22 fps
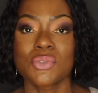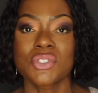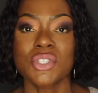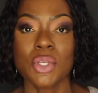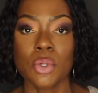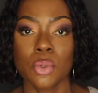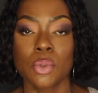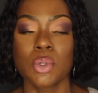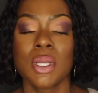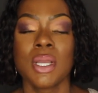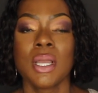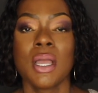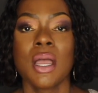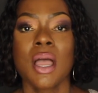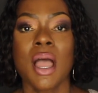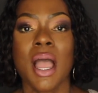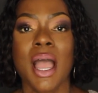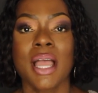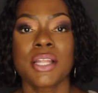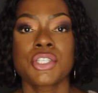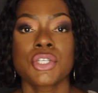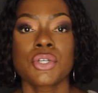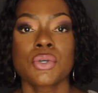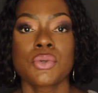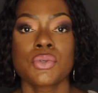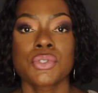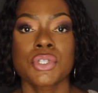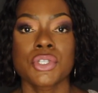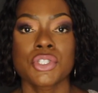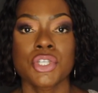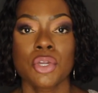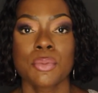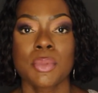So I chose
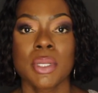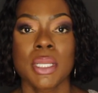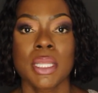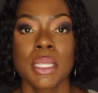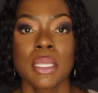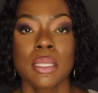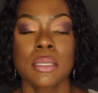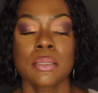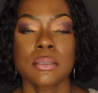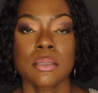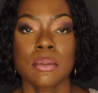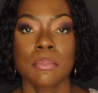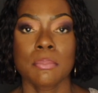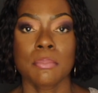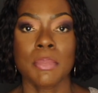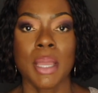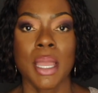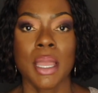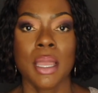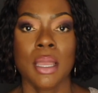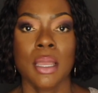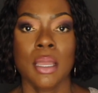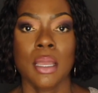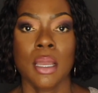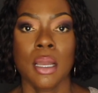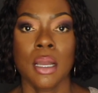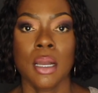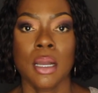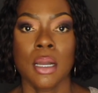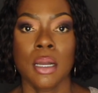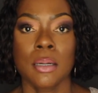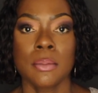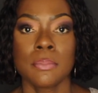to terminate
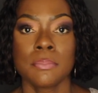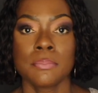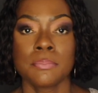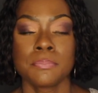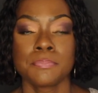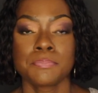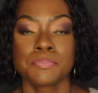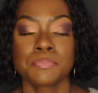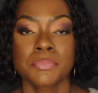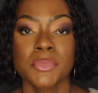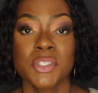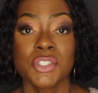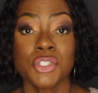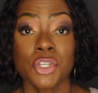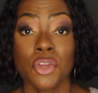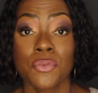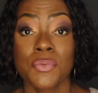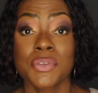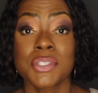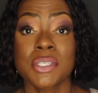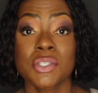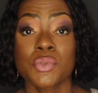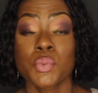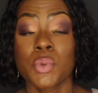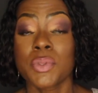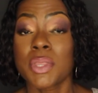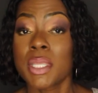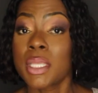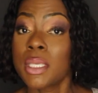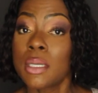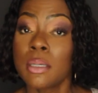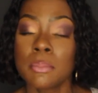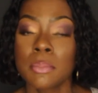my services
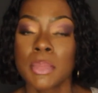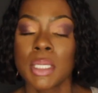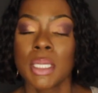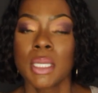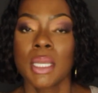with him.